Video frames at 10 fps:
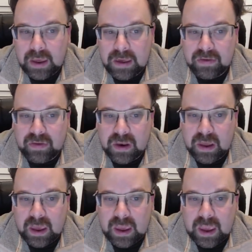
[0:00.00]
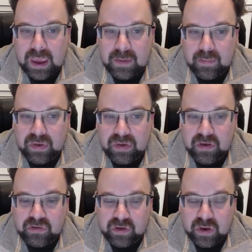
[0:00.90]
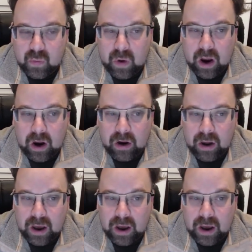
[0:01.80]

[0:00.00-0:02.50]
is in a position where